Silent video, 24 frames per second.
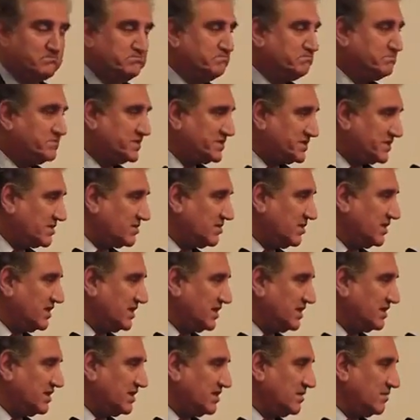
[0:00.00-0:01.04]
particularly
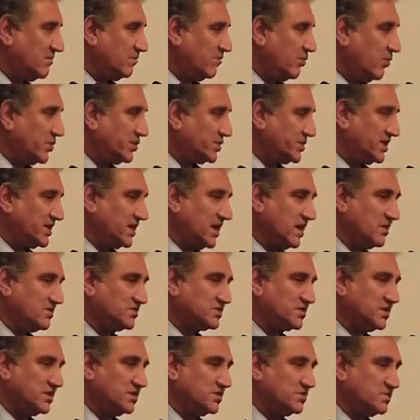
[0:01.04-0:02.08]
pointing
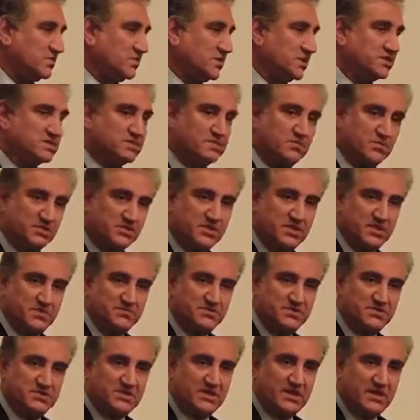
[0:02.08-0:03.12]
out towards
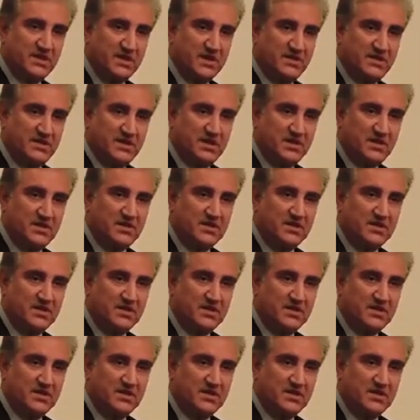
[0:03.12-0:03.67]
Muslims in India,